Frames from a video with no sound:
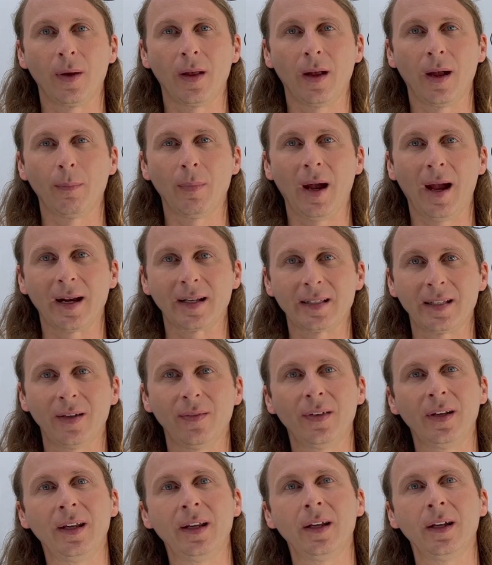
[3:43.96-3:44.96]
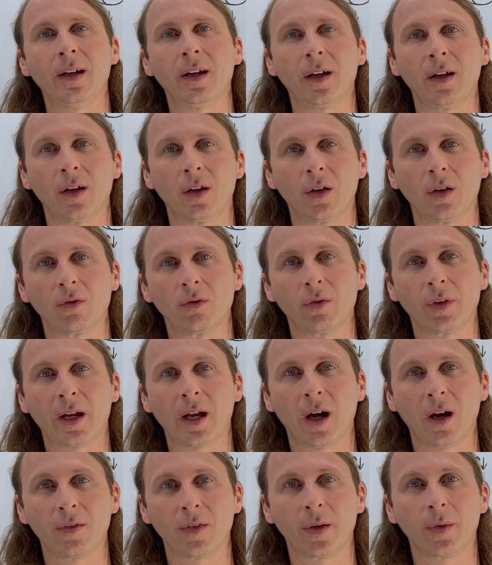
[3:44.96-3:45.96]
my activity?
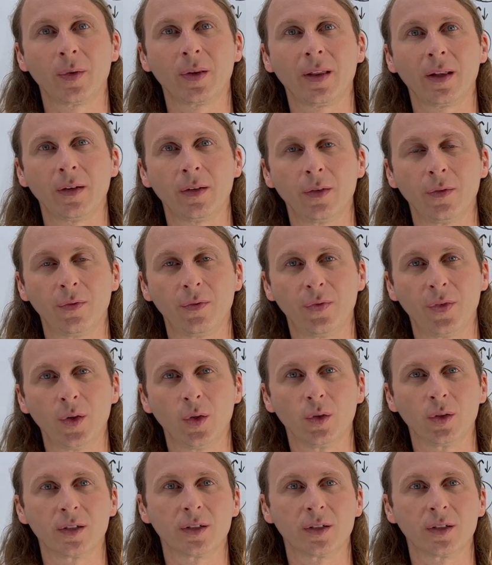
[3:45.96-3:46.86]
Recovery with food.